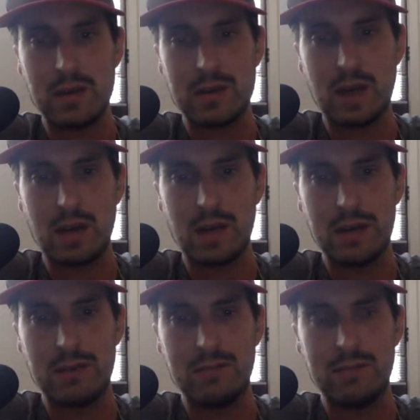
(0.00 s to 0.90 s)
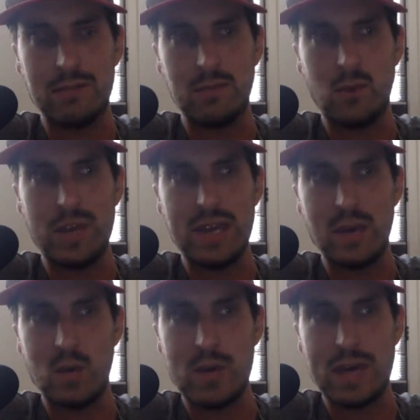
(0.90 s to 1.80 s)
a solid week
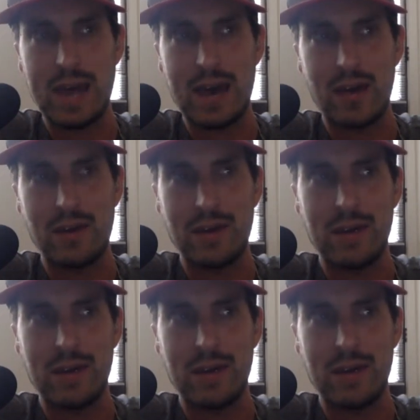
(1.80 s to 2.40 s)
in, week out